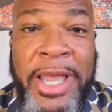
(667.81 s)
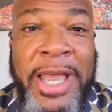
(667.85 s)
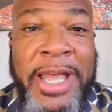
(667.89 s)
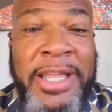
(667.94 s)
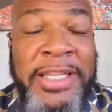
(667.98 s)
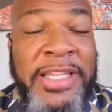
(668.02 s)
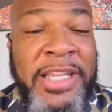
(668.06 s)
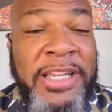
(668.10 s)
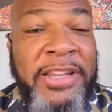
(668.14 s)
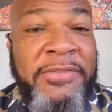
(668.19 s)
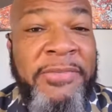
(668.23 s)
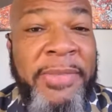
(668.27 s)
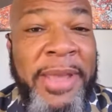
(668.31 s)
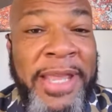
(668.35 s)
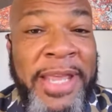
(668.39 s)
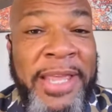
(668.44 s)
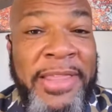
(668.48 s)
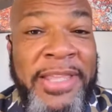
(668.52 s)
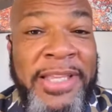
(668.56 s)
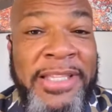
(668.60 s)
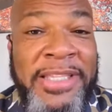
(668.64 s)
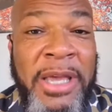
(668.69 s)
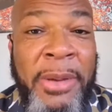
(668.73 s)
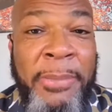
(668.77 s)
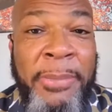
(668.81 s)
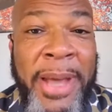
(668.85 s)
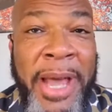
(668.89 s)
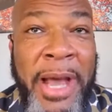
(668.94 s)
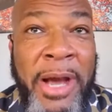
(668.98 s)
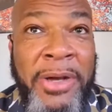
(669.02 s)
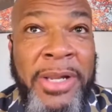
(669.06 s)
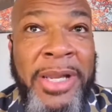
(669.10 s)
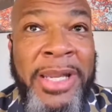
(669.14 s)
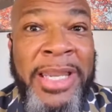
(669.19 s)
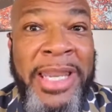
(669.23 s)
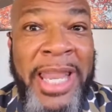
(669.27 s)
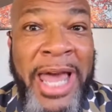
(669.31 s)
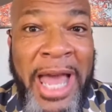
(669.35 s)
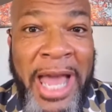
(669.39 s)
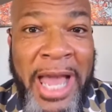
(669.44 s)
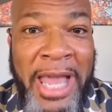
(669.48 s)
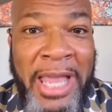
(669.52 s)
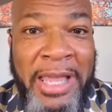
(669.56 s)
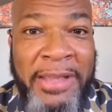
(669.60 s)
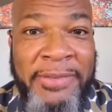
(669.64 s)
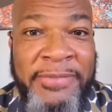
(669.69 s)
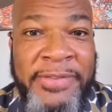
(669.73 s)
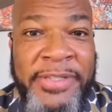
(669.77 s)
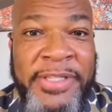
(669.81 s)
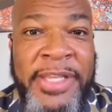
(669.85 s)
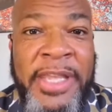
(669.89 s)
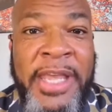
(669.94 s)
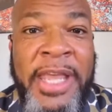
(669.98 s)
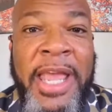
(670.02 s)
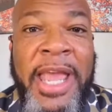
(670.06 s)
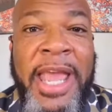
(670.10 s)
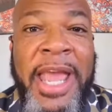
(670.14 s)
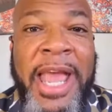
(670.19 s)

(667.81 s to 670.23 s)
instead of making this about lives.